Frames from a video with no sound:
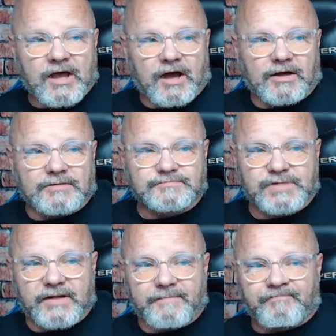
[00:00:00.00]

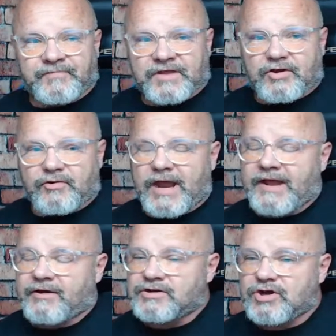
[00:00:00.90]
But
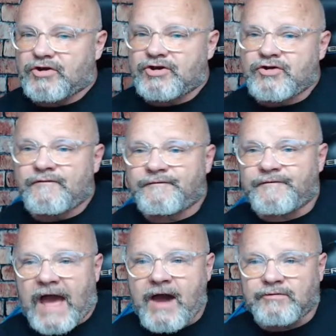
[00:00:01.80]
creators are new
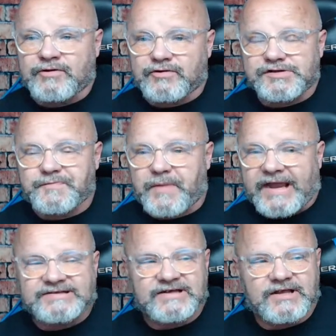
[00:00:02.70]
founders,
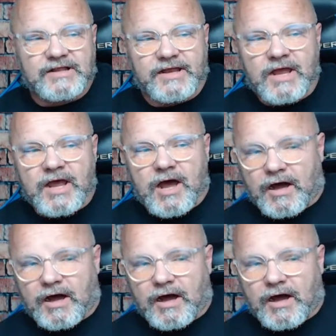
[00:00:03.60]
basically.